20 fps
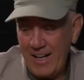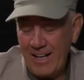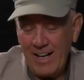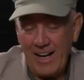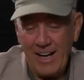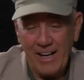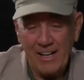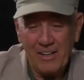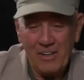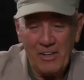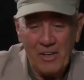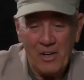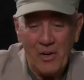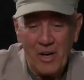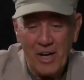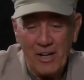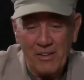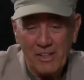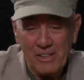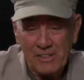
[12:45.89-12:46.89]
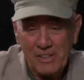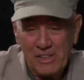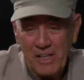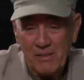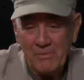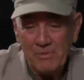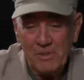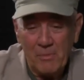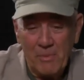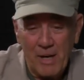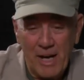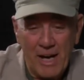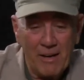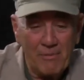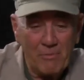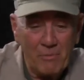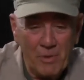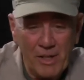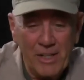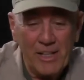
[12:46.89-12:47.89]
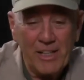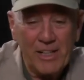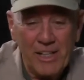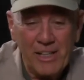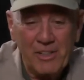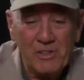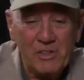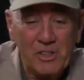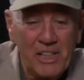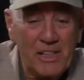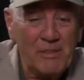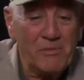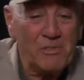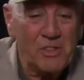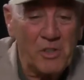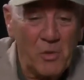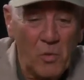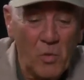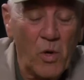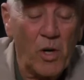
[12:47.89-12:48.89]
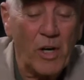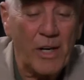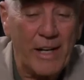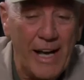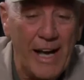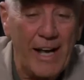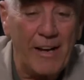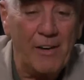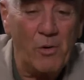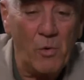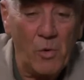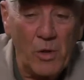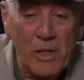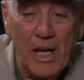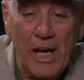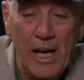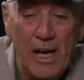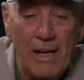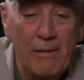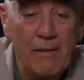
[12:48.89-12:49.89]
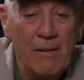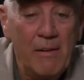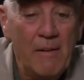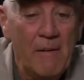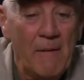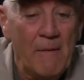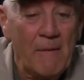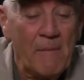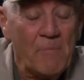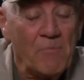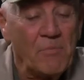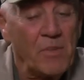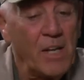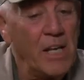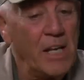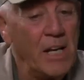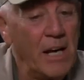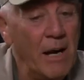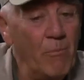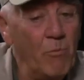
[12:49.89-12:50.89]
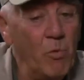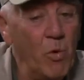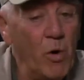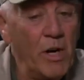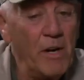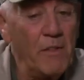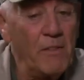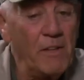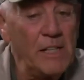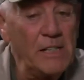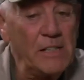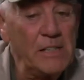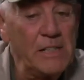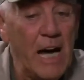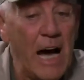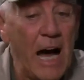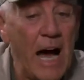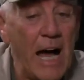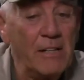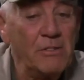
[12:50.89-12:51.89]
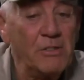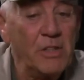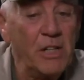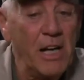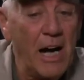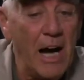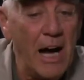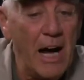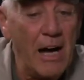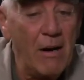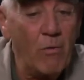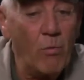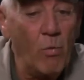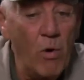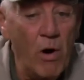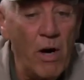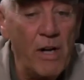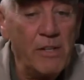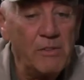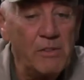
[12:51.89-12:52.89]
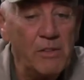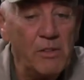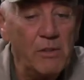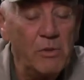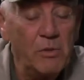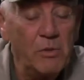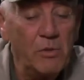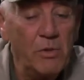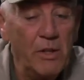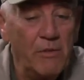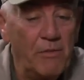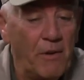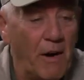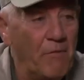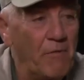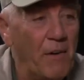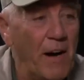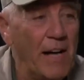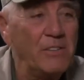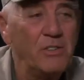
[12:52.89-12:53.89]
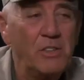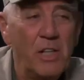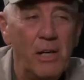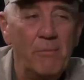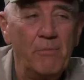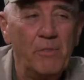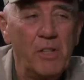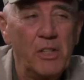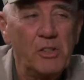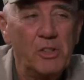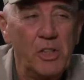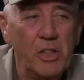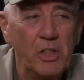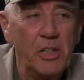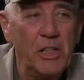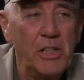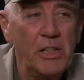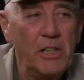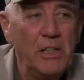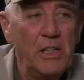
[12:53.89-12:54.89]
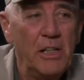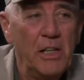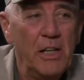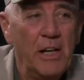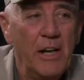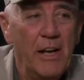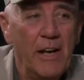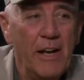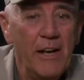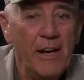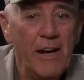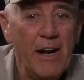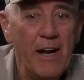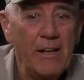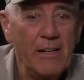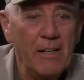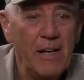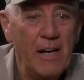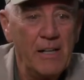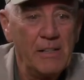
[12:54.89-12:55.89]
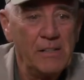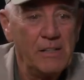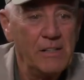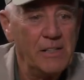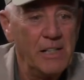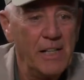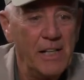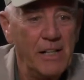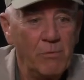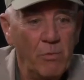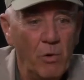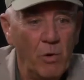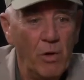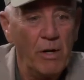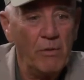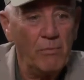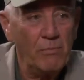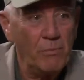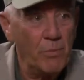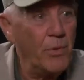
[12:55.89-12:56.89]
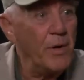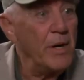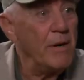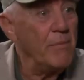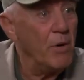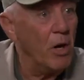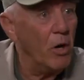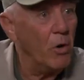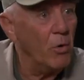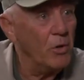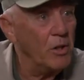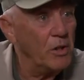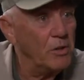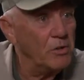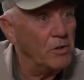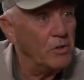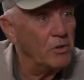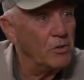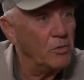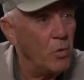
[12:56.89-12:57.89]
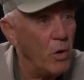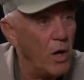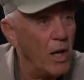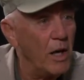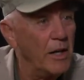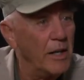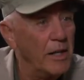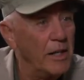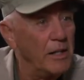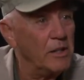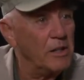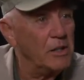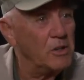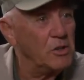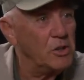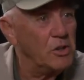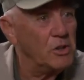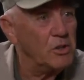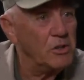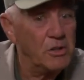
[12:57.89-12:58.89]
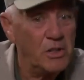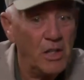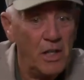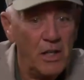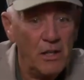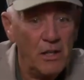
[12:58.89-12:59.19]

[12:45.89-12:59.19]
I don't know how this comes about, but it seems to work out okay. And I'm one of these guys that I want to, if I find something that's good, and I think, boy, primo, this is quality, this is